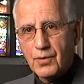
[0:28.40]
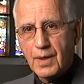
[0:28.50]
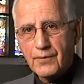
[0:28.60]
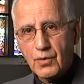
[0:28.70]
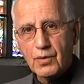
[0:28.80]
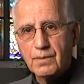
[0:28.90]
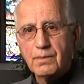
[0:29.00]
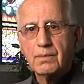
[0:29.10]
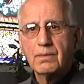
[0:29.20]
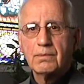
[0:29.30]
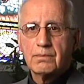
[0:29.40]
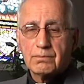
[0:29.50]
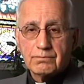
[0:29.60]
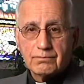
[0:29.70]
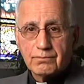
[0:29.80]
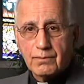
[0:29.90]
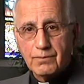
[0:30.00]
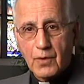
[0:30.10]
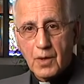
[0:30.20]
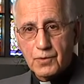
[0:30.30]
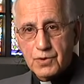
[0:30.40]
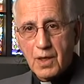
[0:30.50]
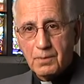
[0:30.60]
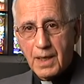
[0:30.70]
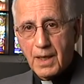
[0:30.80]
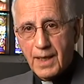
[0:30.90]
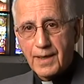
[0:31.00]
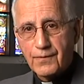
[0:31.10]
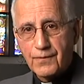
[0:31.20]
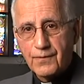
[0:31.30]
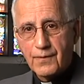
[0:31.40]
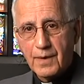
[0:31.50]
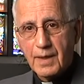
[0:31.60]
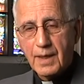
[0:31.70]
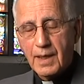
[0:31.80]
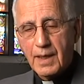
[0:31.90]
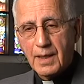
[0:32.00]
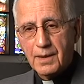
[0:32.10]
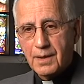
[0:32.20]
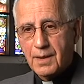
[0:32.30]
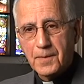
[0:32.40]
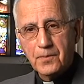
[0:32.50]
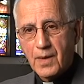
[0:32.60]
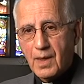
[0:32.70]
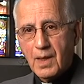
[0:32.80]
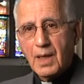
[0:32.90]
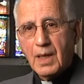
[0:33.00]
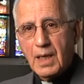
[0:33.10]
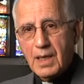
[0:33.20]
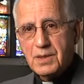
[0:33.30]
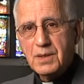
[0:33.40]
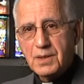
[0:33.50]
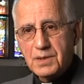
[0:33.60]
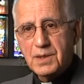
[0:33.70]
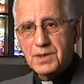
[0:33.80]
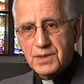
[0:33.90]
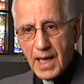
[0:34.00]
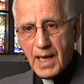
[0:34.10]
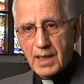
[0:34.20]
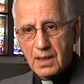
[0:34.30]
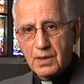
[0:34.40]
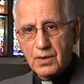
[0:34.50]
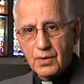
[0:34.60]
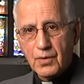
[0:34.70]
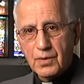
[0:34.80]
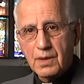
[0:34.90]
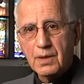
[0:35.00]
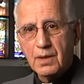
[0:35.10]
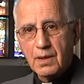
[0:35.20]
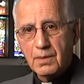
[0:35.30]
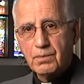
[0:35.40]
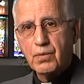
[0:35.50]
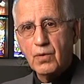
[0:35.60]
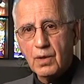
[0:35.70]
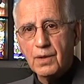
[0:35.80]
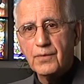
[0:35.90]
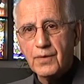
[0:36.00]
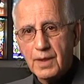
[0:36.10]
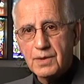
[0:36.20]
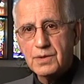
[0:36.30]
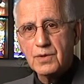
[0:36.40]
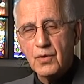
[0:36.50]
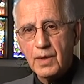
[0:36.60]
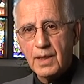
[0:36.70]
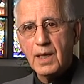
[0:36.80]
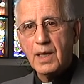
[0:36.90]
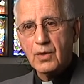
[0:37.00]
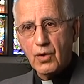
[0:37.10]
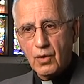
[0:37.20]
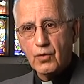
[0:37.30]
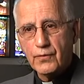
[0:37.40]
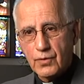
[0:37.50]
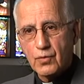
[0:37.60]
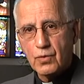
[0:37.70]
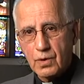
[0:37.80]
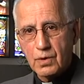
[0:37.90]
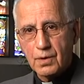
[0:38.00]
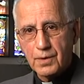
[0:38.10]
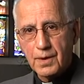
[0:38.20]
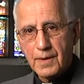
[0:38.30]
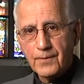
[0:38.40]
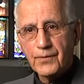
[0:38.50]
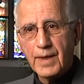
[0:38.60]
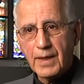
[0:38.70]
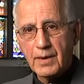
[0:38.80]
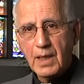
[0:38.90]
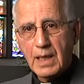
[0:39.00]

I've known him almost all my life. And he just decided, you know, that there are important things going on all over the world that